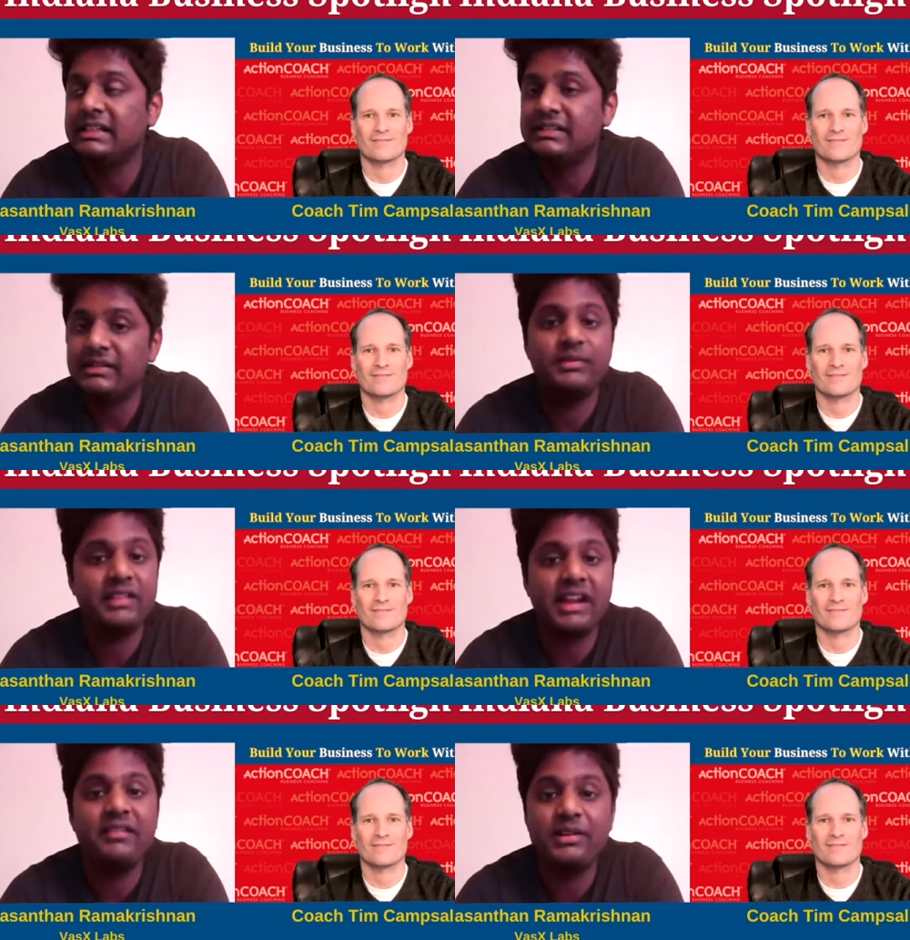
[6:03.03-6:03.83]
Speaker 1: something that I
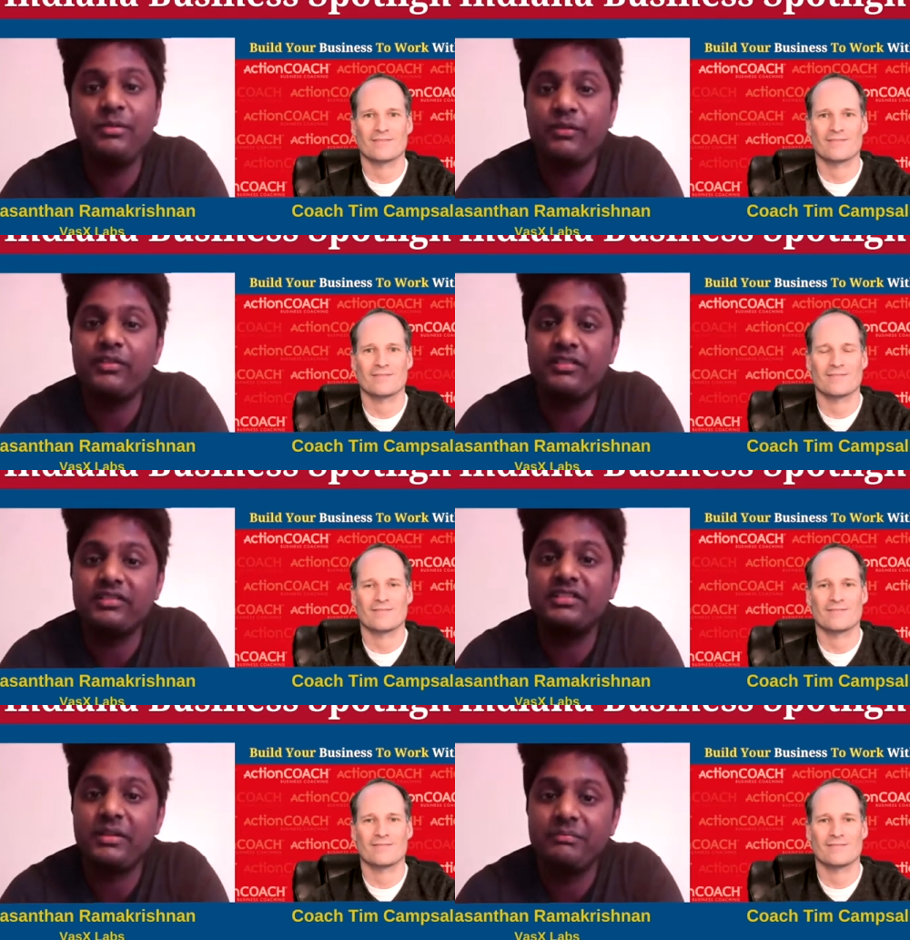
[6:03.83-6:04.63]
really want to focus on.
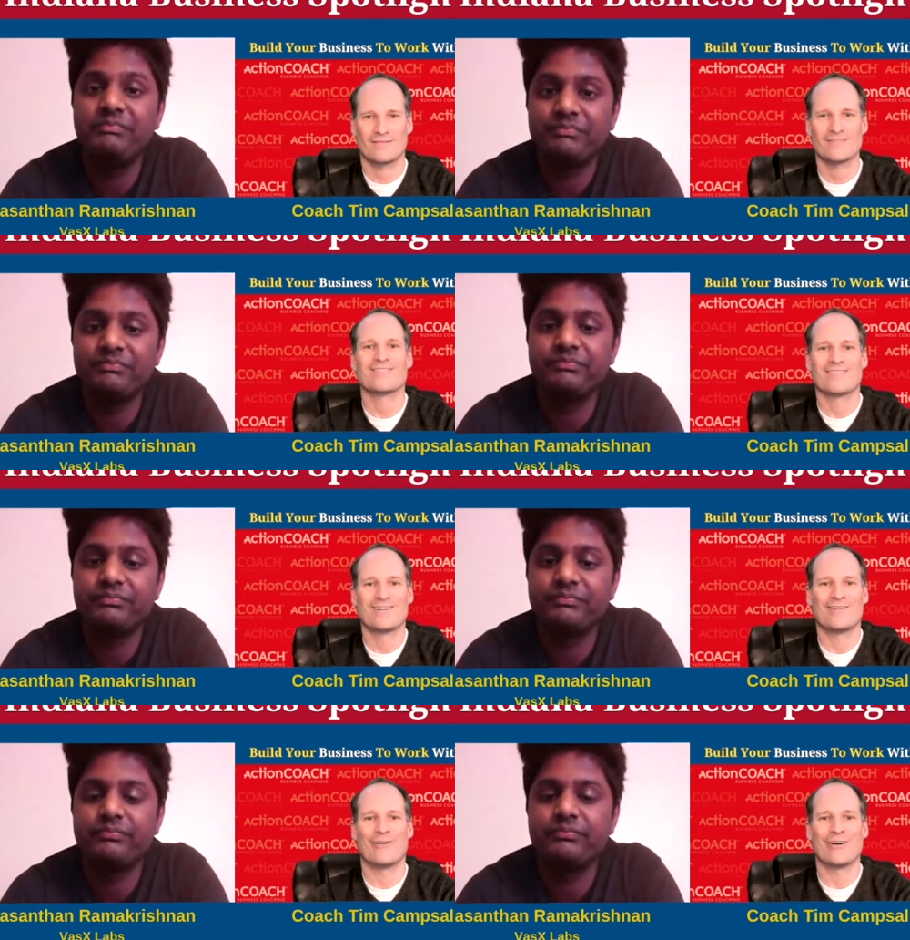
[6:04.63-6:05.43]

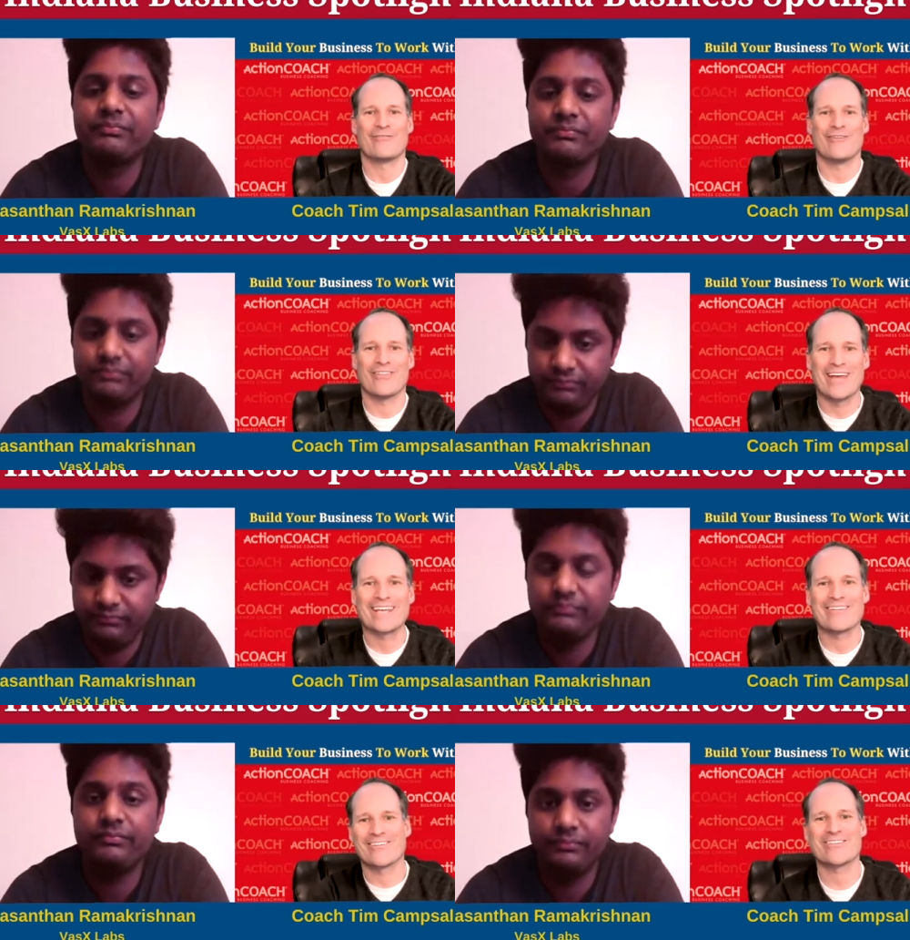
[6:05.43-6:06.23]
Speaker 2: Wonderful. Thank
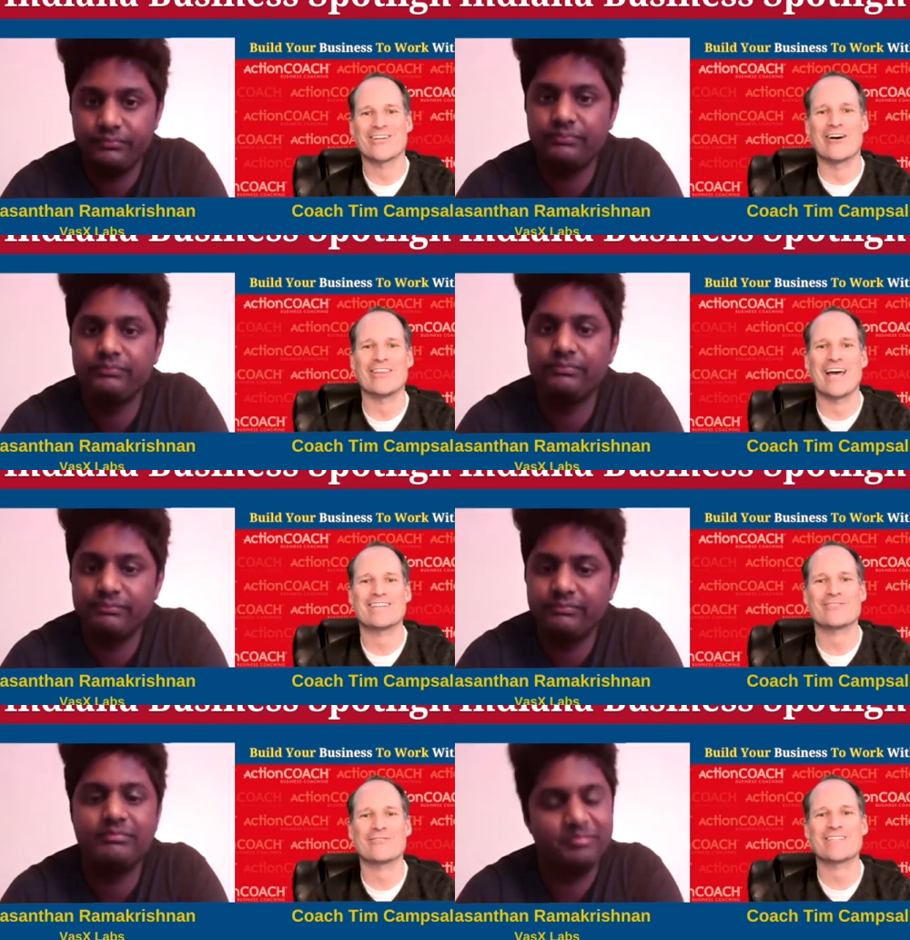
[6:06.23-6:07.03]
you for sharing that.
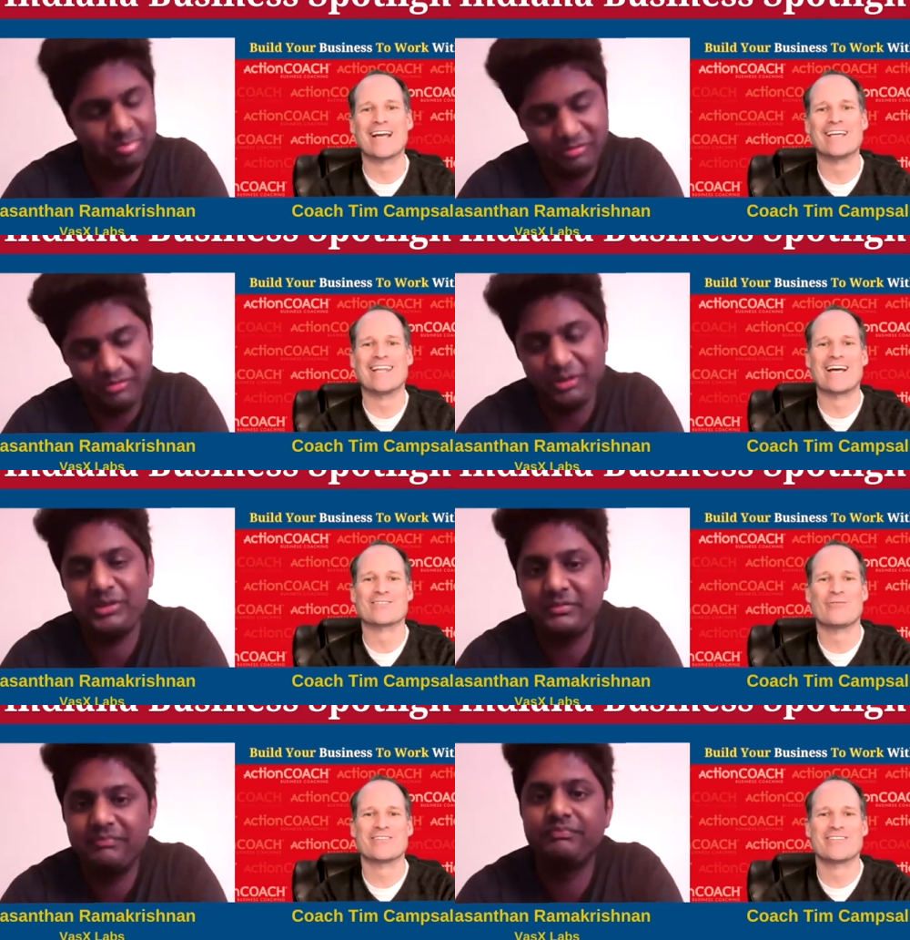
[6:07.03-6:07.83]
So, second last
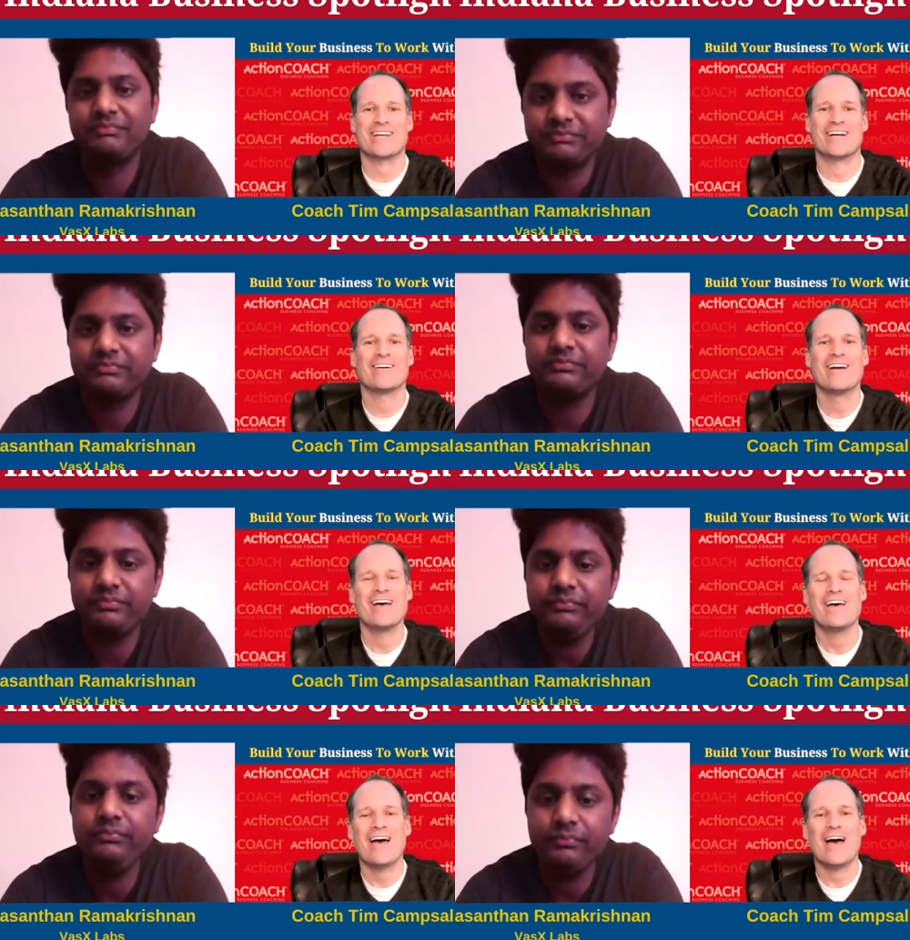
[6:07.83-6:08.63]
question here.
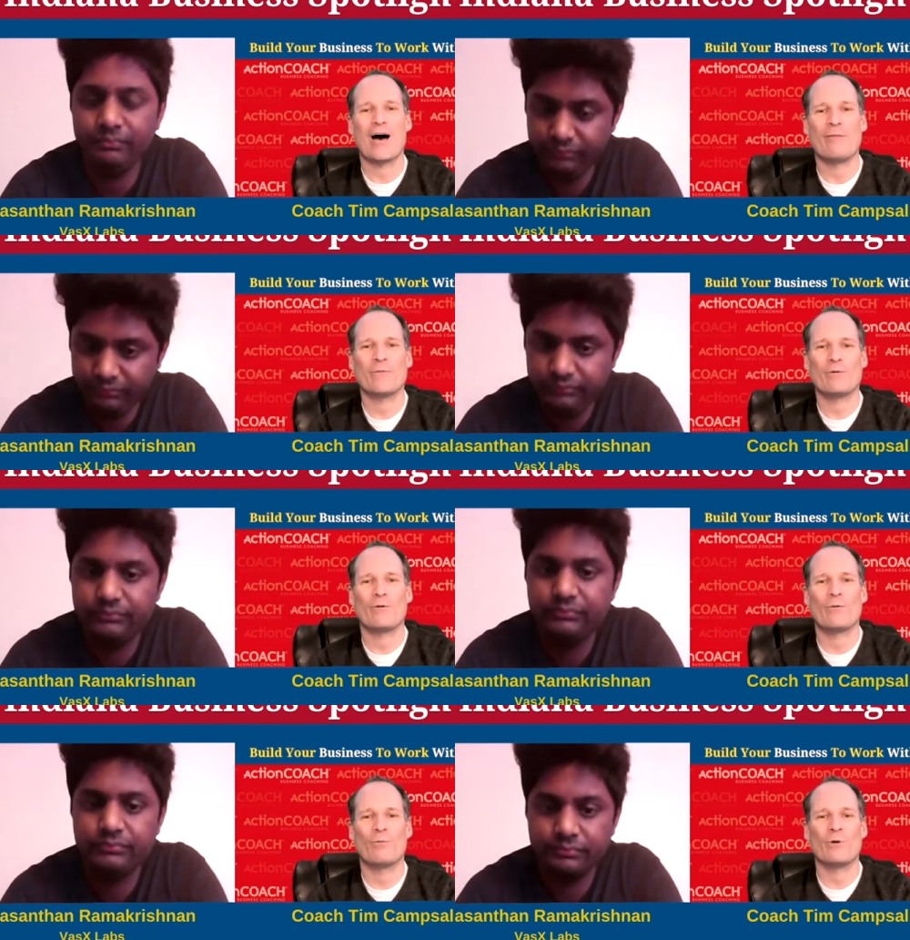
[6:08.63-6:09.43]
Um, mm-hmm
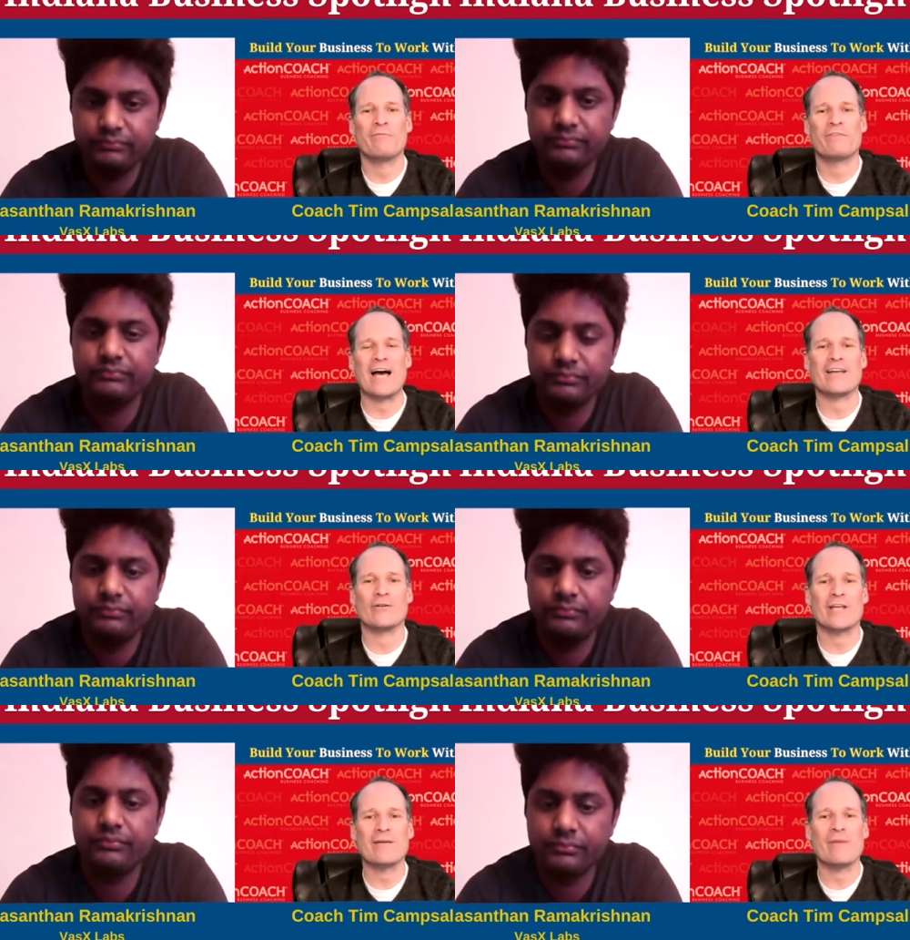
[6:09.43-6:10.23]
we've got your
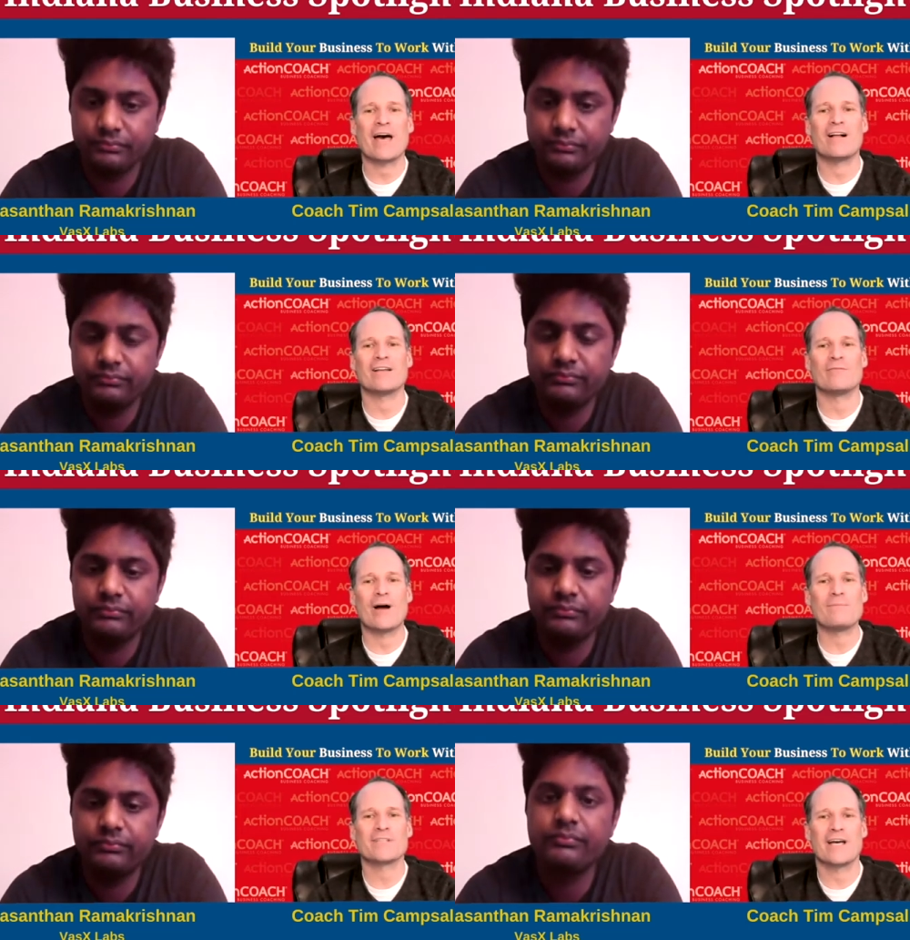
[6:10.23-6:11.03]
email and
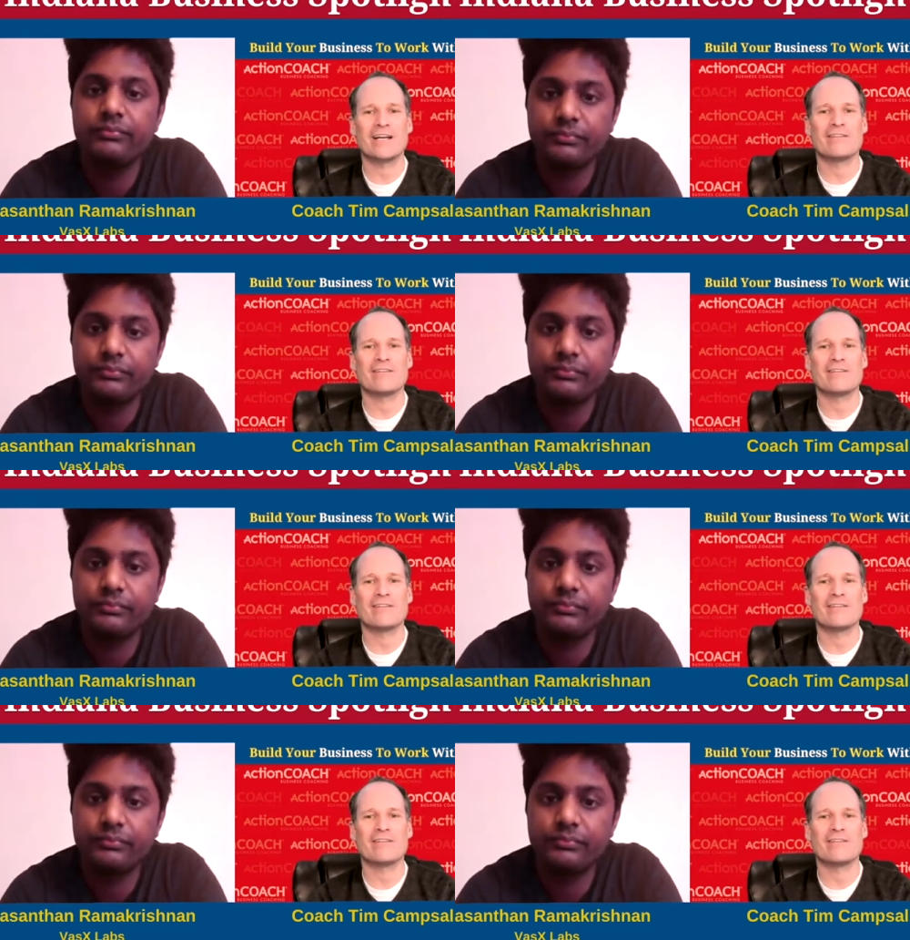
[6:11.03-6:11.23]
website